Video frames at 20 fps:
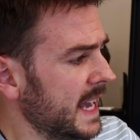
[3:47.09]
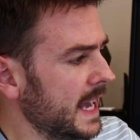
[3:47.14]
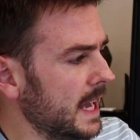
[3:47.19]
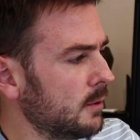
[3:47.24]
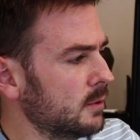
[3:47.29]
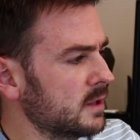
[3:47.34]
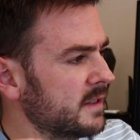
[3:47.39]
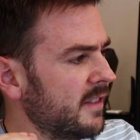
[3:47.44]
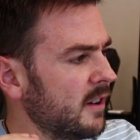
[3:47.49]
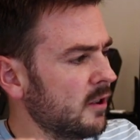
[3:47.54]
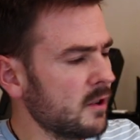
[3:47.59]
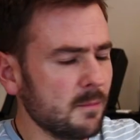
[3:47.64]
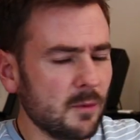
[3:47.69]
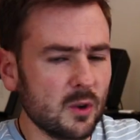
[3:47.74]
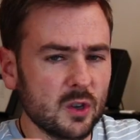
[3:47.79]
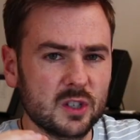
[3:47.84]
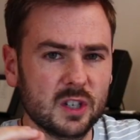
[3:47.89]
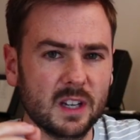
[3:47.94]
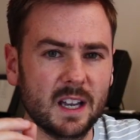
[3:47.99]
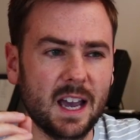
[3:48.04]
It was very
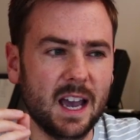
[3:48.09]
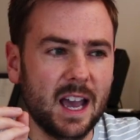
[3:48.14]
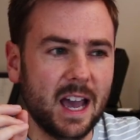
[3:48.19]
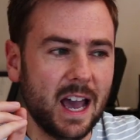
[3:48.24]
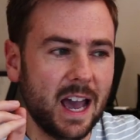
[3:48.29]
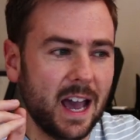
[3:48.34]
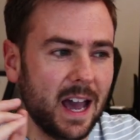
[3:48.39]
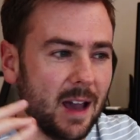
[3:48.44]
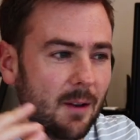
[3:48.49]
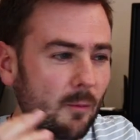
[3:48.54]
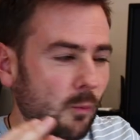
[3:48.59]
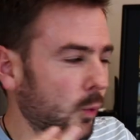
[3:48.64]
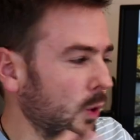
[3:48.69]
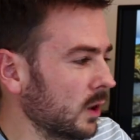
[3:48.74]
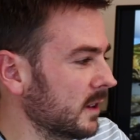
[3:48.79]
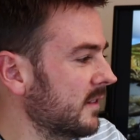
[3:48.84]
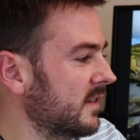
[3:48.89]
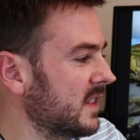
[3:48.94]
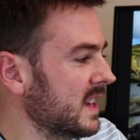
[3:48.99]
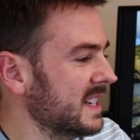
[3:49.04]
much
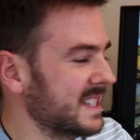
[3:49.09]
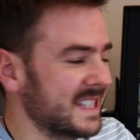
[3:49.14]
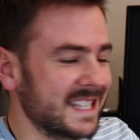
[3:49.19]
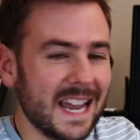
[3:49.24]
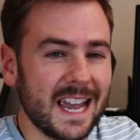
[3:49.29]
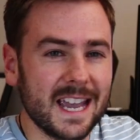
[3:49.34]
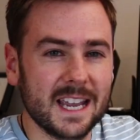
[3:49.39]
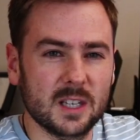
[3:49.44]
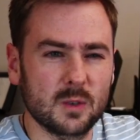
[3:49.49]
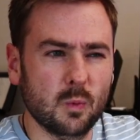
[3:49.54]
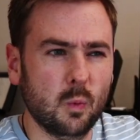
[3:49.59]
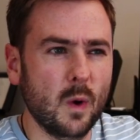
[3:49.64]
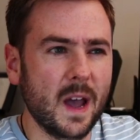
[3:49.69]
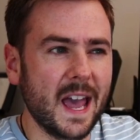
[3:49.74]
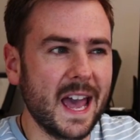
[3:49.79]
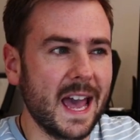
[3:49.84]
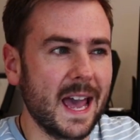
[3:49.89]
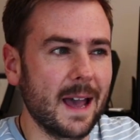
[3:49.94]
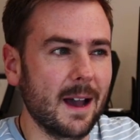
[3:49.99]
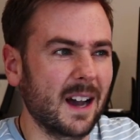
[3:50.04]
one of these days
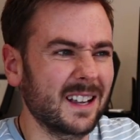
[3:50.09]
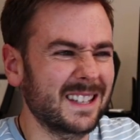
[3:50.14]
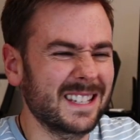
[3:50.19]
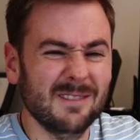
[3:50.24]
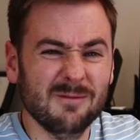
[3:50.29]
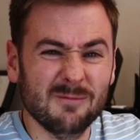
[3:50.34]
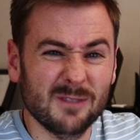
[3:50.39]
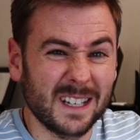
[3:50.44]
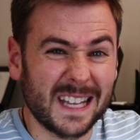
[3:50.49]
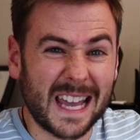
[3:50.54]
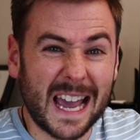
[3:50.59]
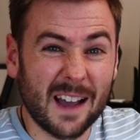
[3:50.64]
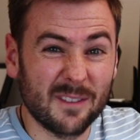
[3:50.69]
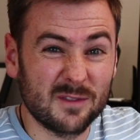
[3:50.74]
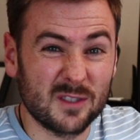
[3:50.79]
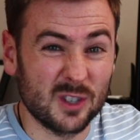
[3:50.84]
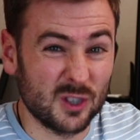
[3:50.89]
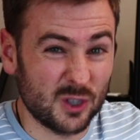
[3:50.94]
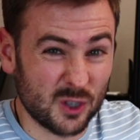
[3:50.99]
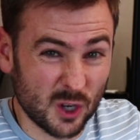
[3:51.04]
where I didn't really
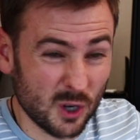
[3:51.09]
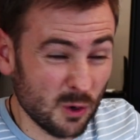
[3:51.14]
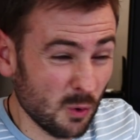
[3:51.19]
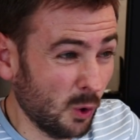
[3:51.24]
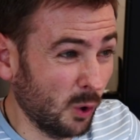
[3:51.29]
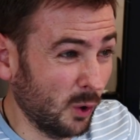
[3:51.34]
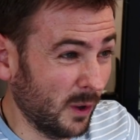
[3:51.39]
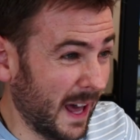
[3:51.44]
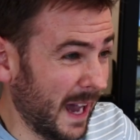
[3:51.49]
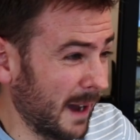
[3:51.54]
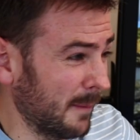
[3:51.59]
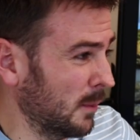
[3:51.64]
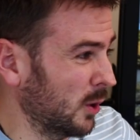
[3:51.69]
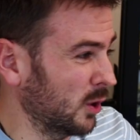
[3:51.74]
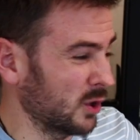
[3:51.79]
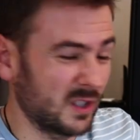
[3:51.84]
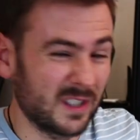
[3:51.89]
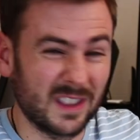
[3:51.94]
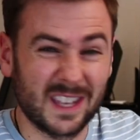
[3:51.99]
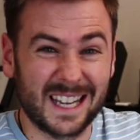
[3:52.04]
have to do all that
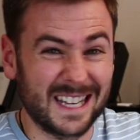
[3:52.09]
much.